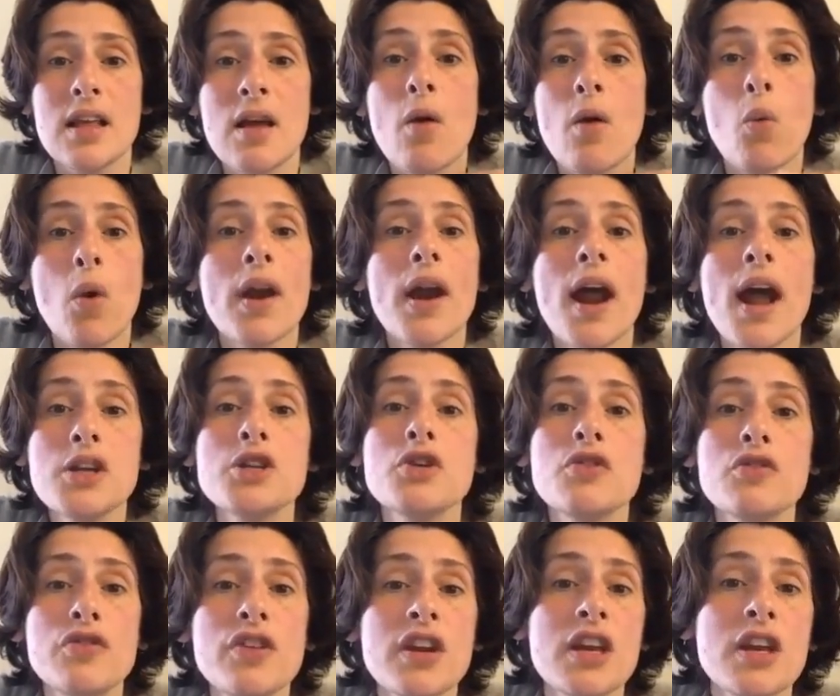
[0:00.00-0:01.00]
when I
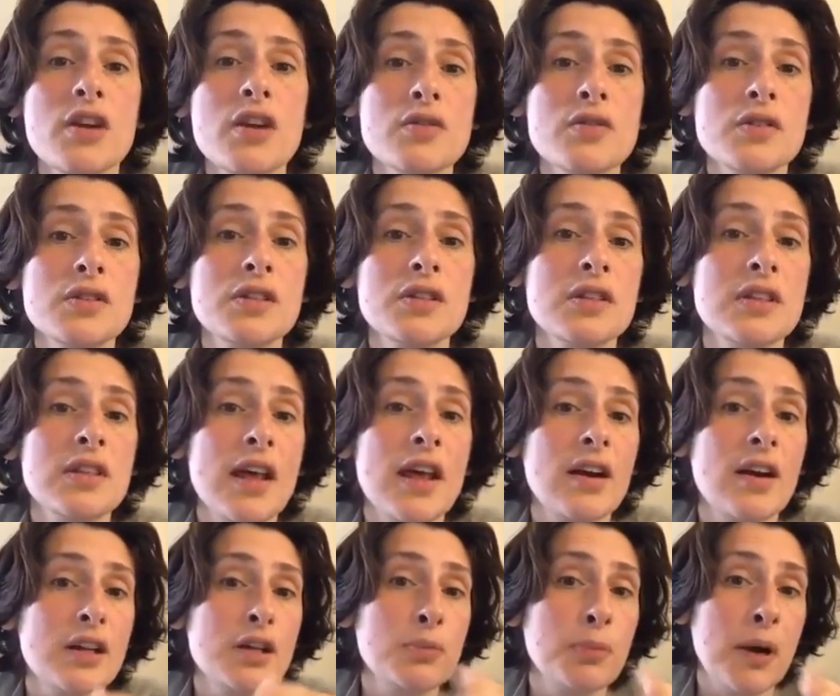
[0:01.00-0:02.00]
do videos that
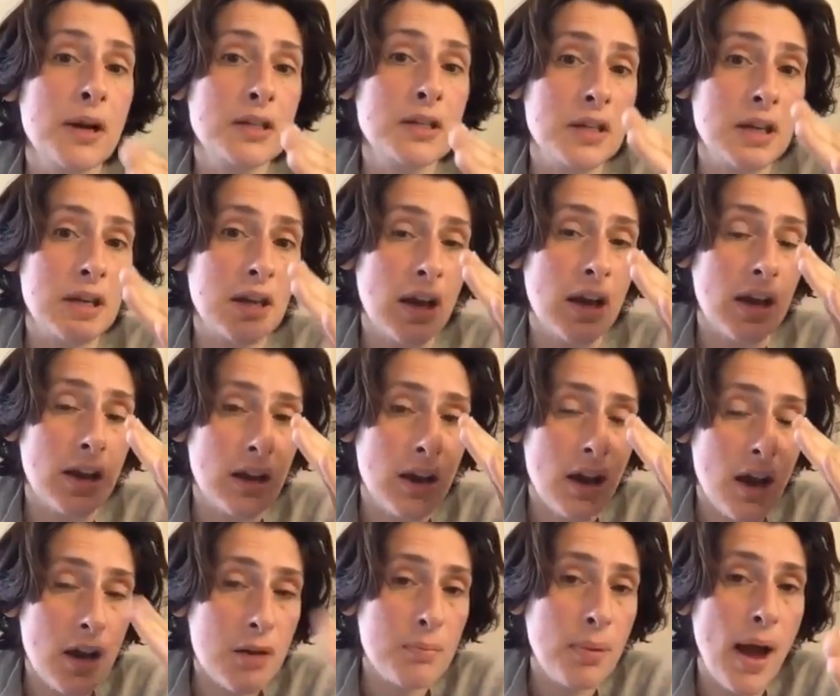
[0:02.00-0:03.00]
are expressing
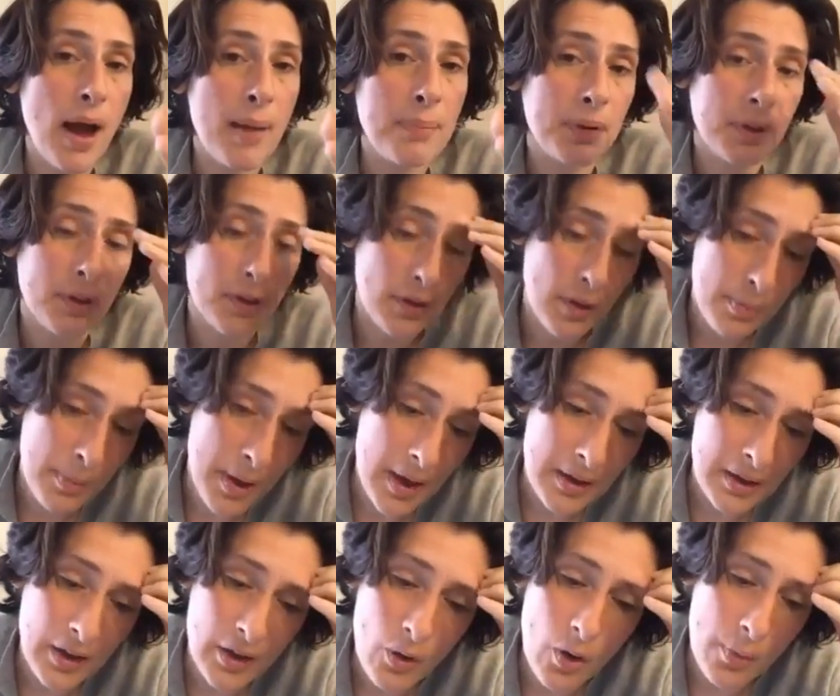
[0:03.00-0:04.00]
unpopular
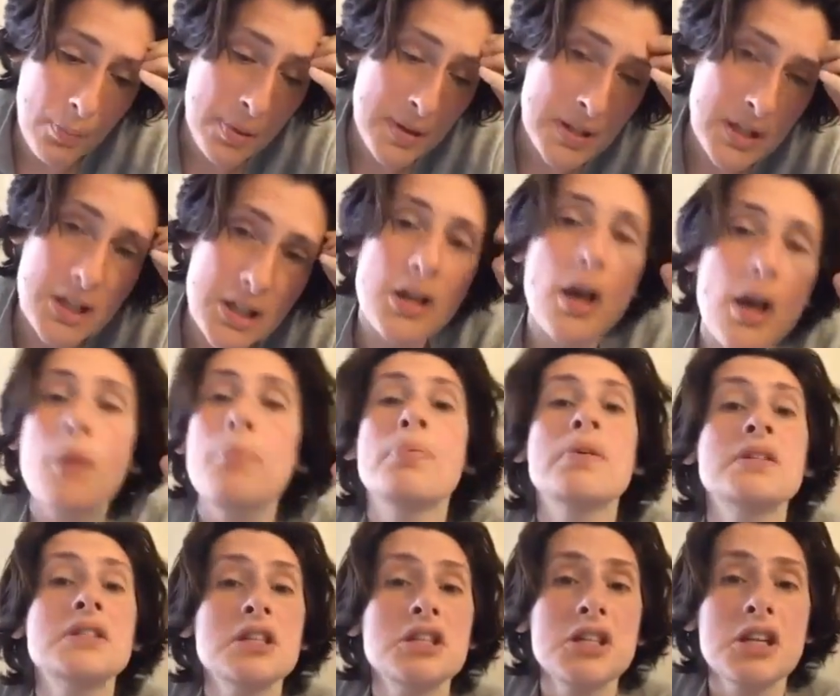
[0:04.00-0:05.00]
opinion or a
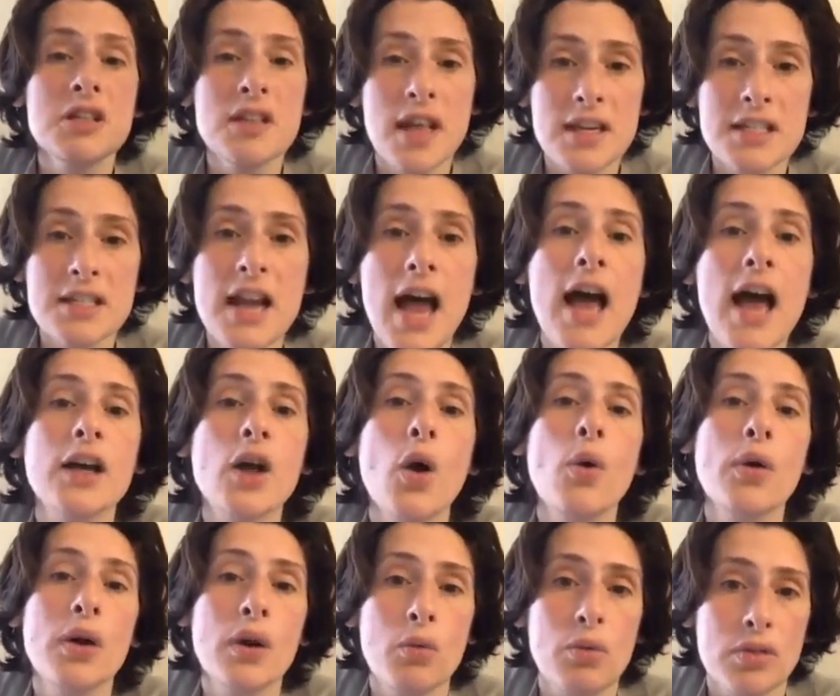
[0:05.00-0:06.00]
position that is not
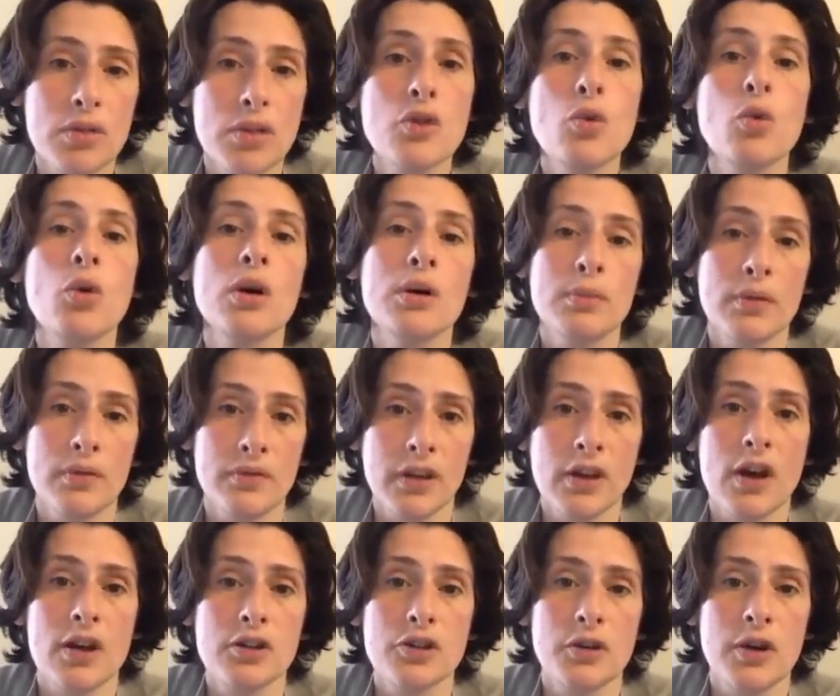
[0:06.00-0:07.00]
going with the norm of the
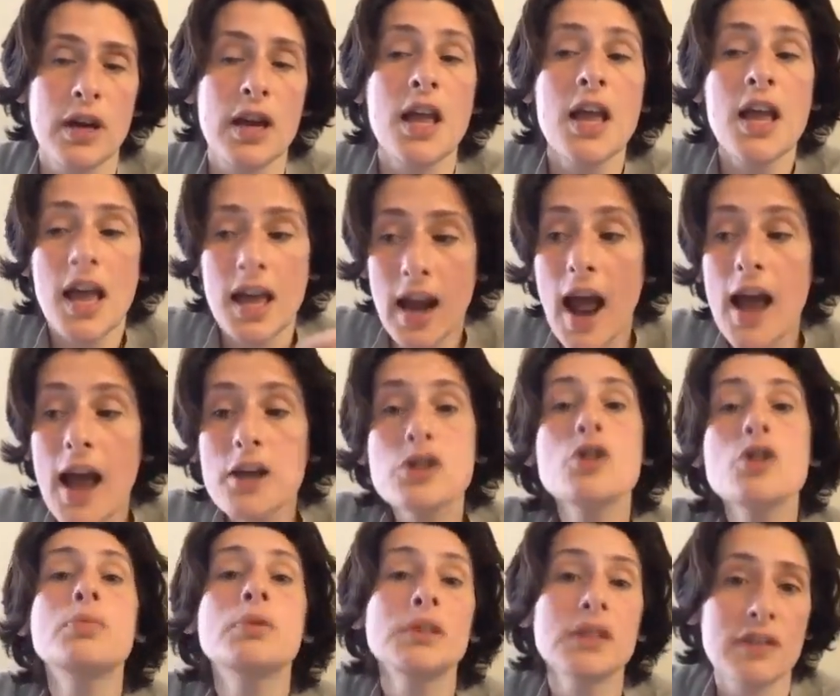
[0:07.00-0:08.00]
country, and I
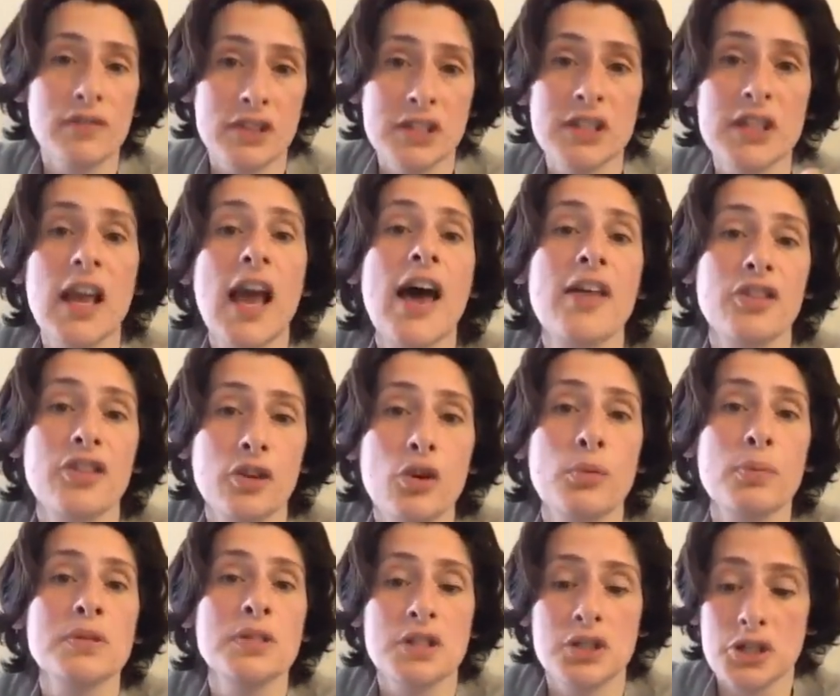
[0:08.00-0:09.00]
do believe it's the ethical
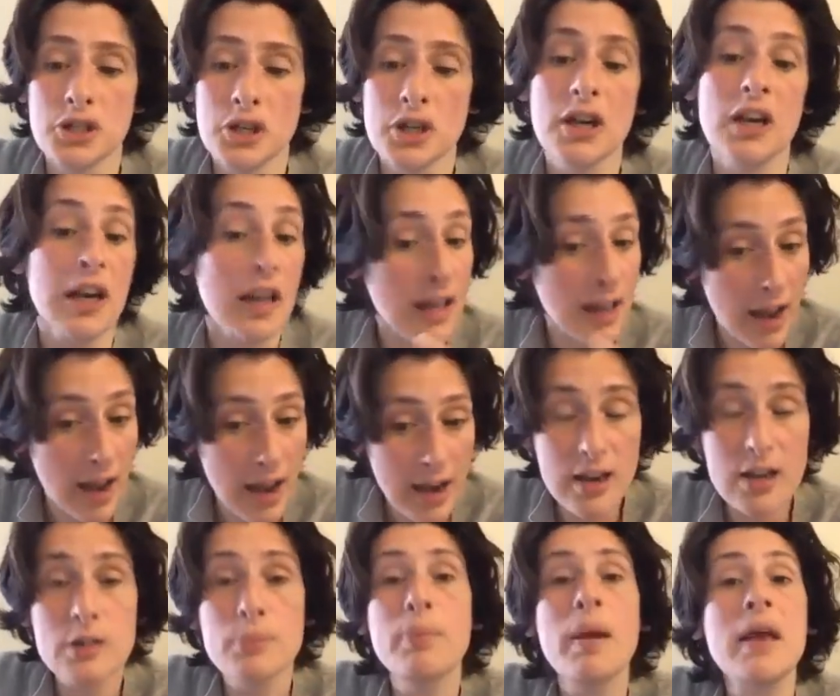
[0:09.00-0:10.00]
position, and
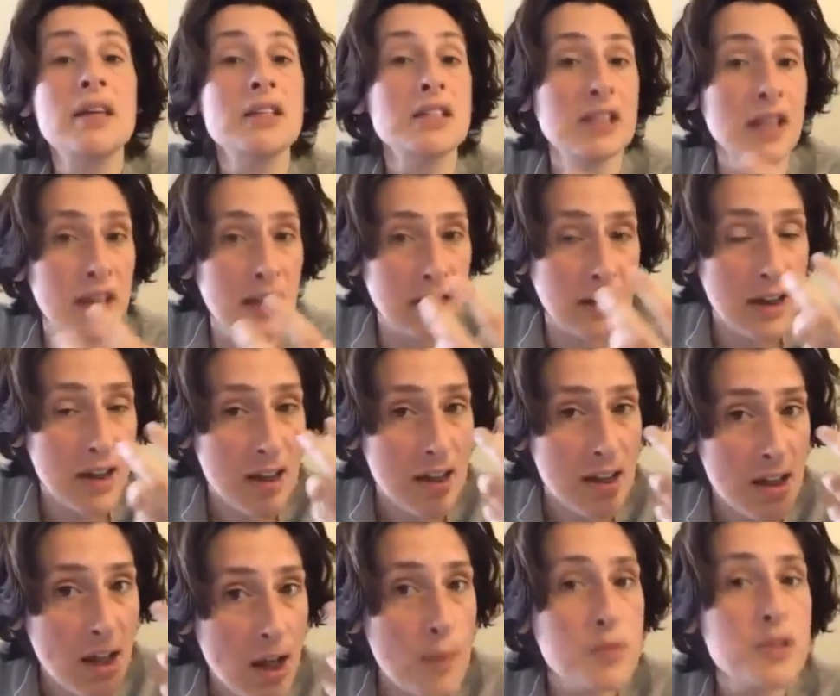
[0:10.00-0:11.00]
it is based on
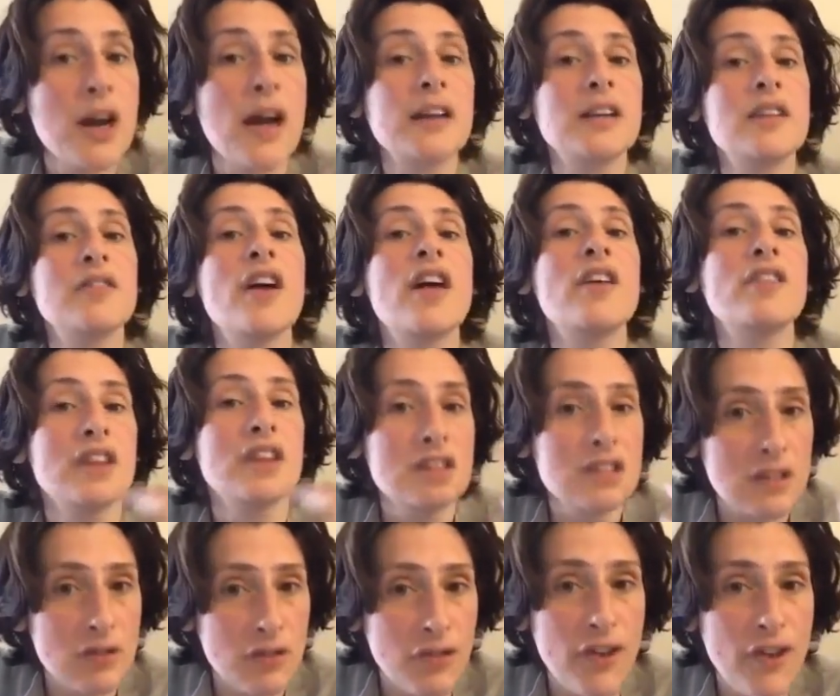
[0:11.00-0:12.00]
objective
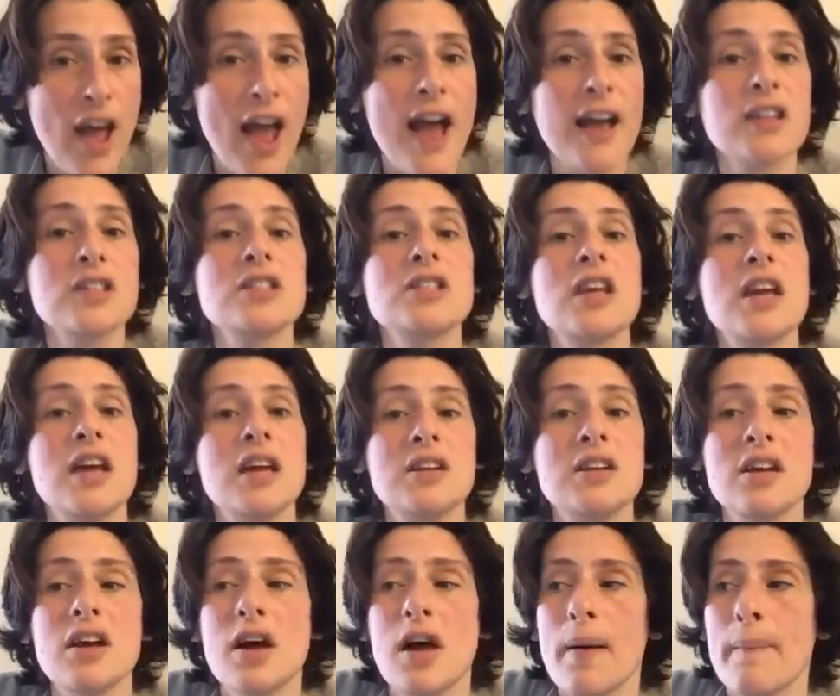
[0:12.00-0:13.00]
evidence and facts and